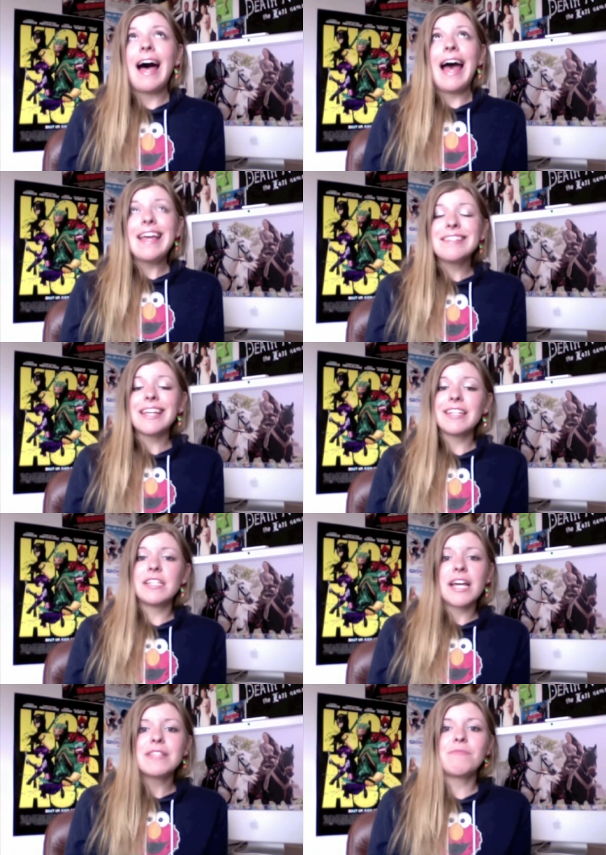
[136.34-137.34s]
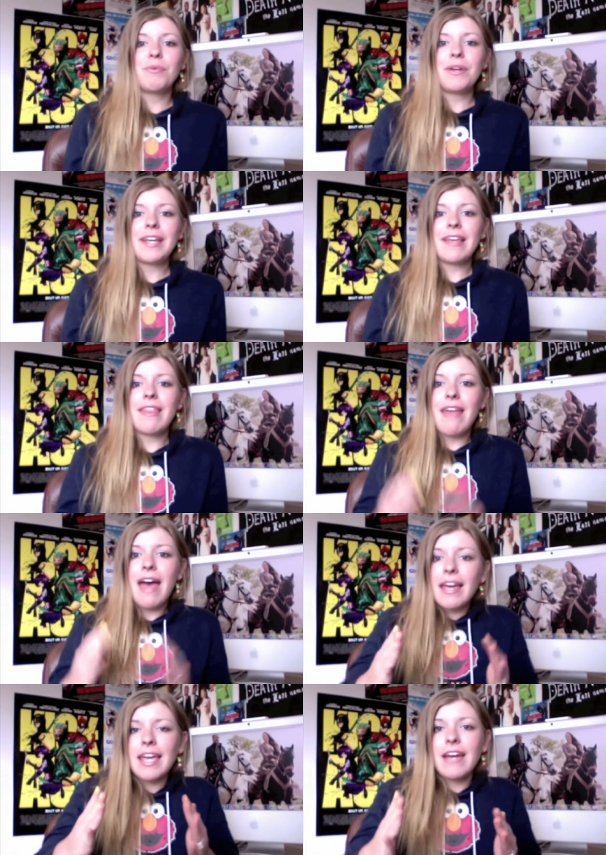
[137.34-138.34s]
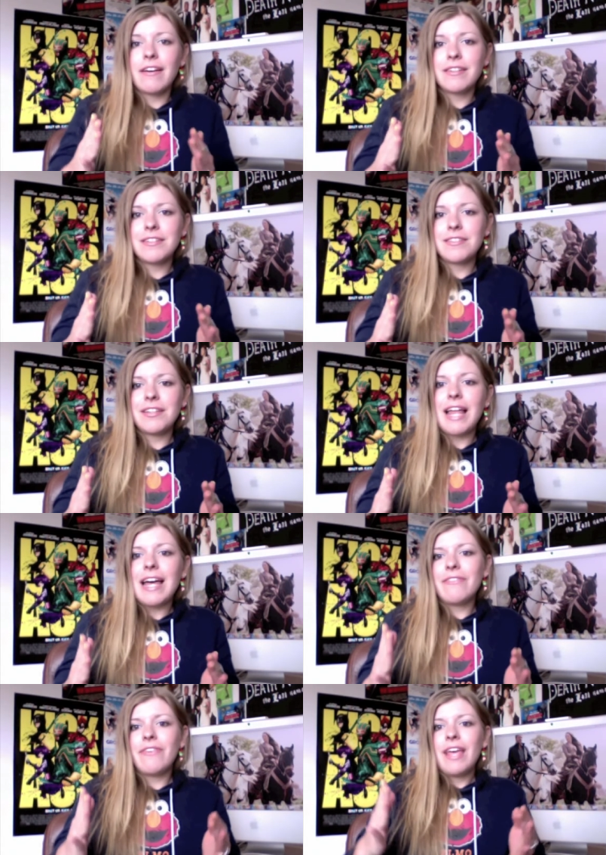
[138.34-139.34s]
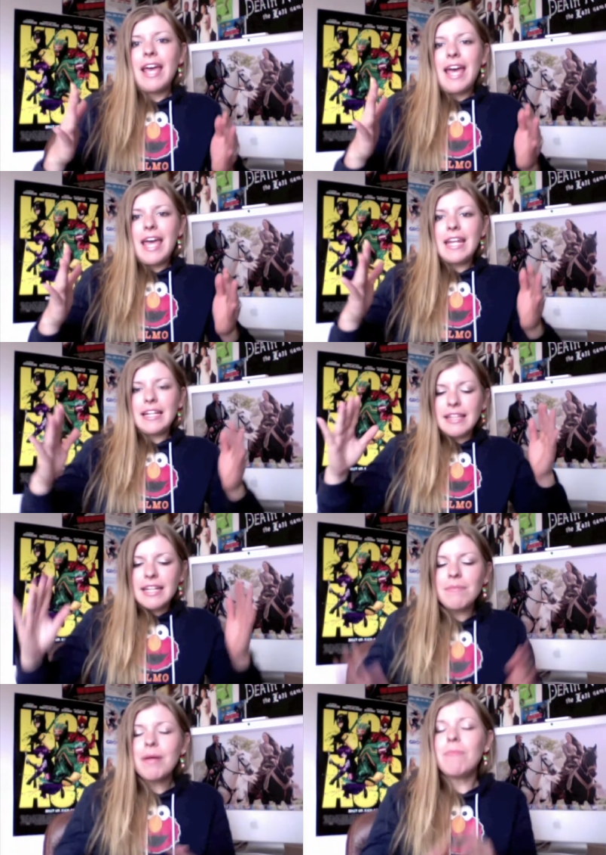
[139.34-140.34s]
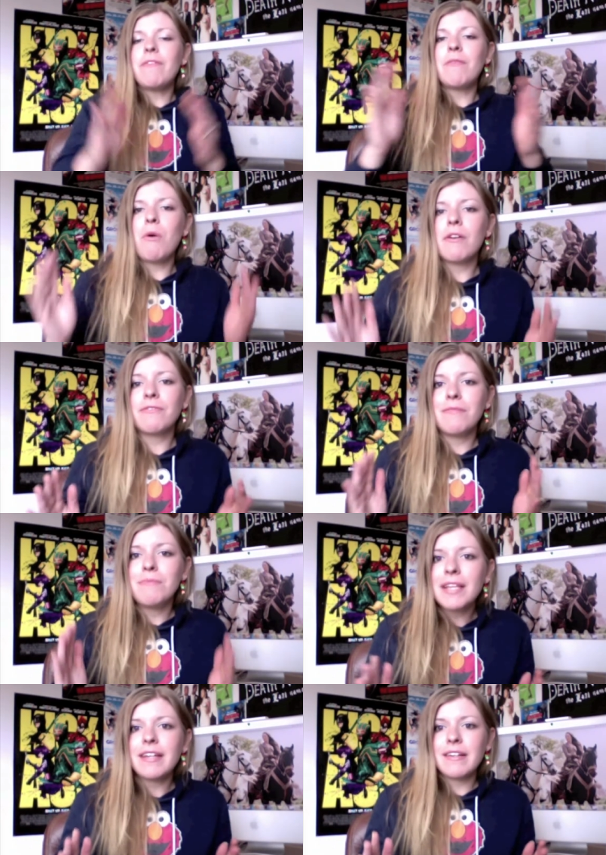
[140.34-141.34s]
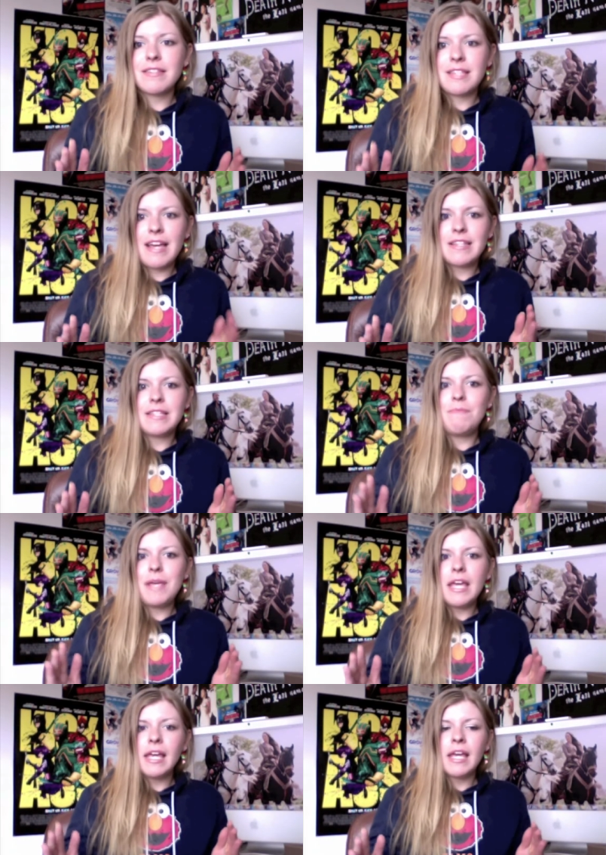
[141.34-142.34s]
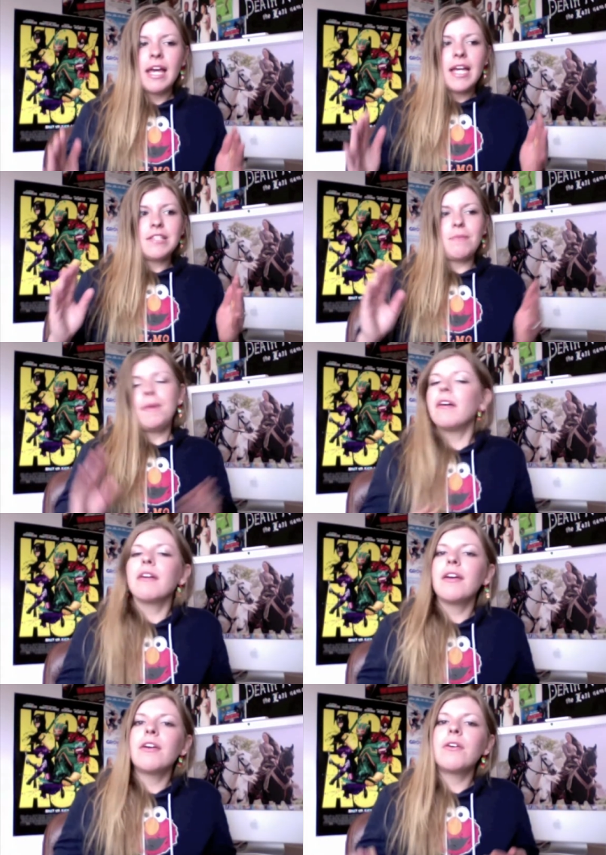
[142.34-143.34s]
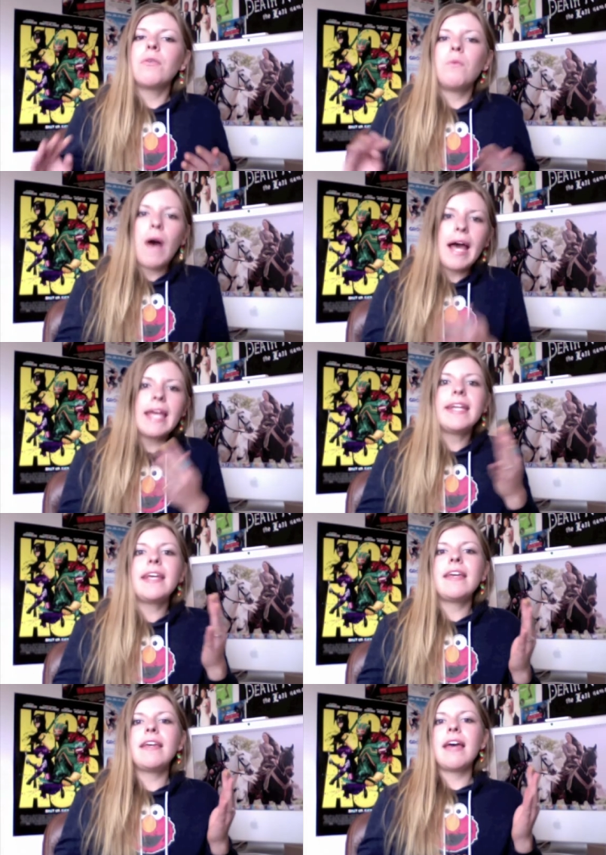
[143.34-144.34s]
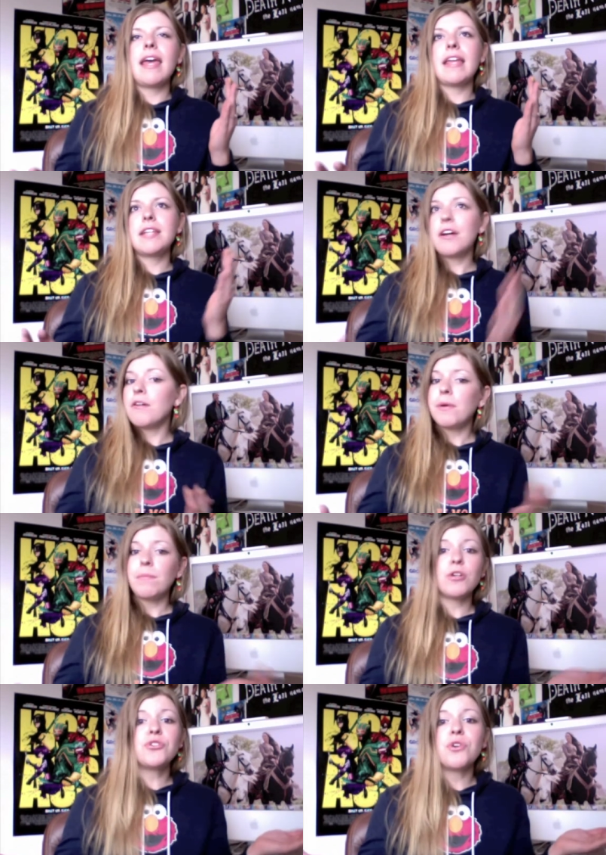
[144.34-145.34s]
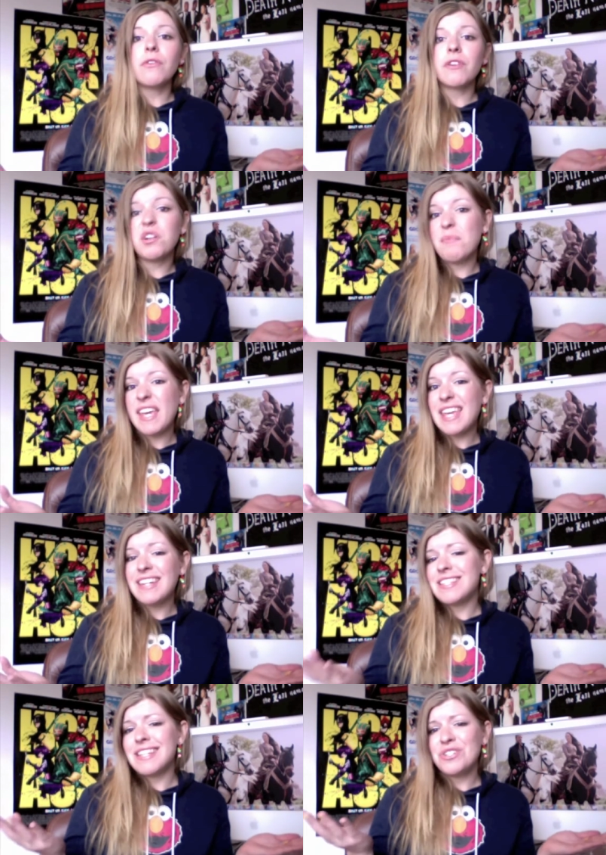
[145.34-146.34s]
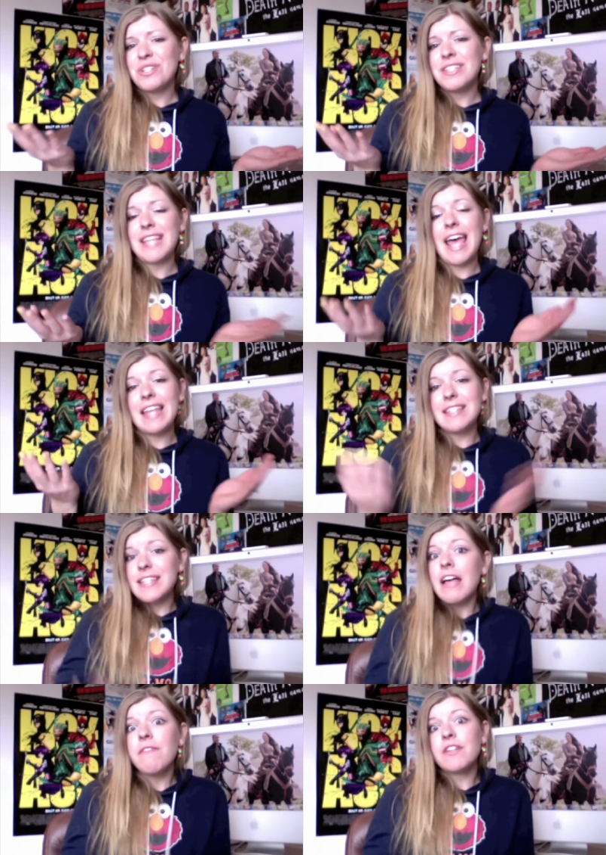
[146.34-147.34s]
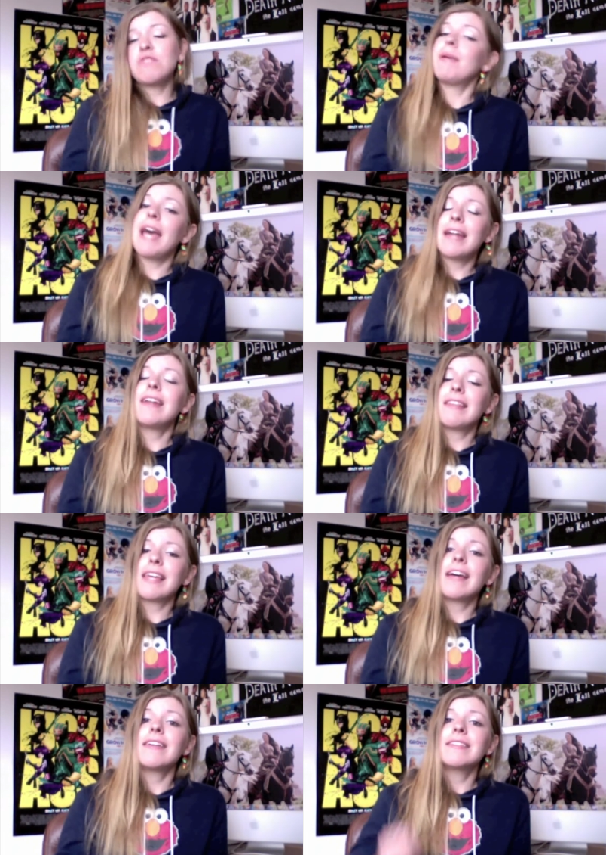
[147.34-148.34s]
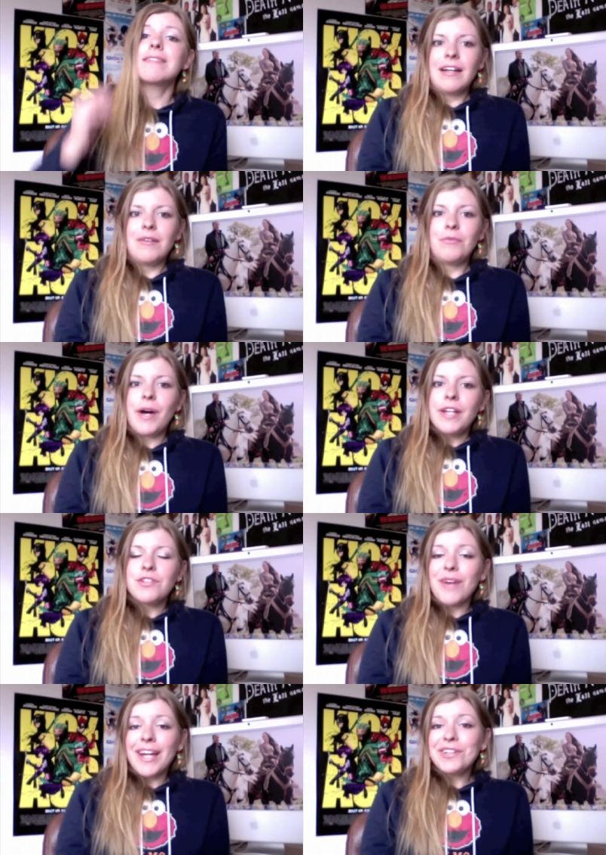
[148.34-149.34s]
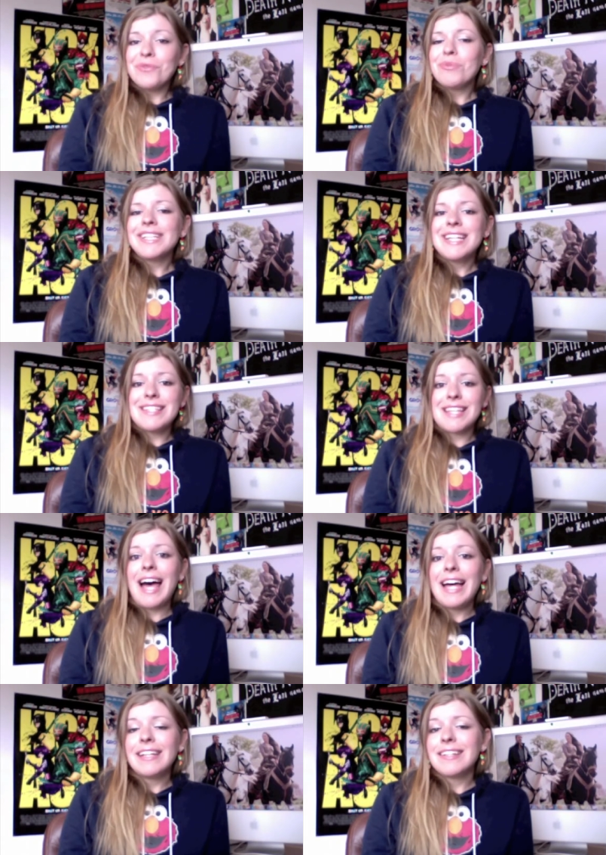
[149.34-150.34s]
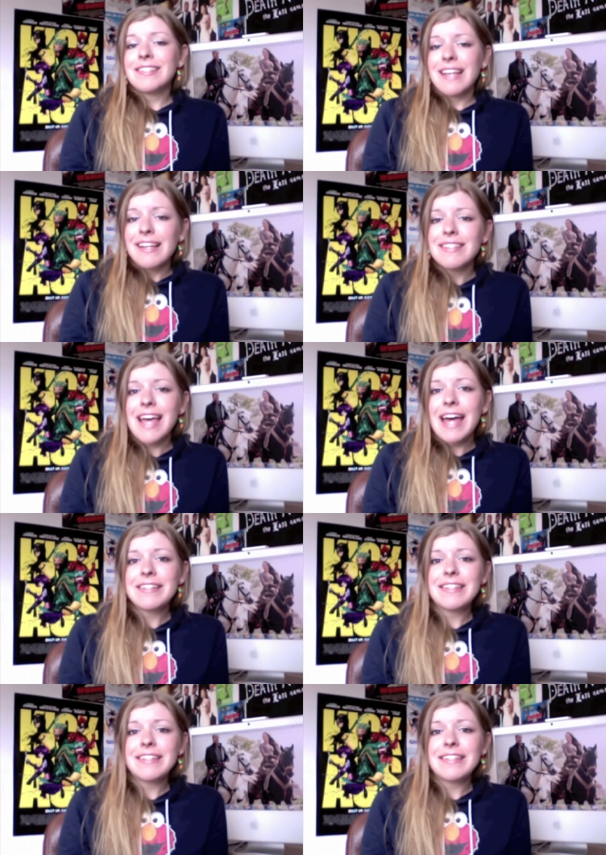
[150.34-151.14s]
Isaac does bring that character to life in a little bit of a more familiar sense, being superior, whiny, a terrible pushover in making decisions, and selfish beyond anything else. What director Ridley Scott excels at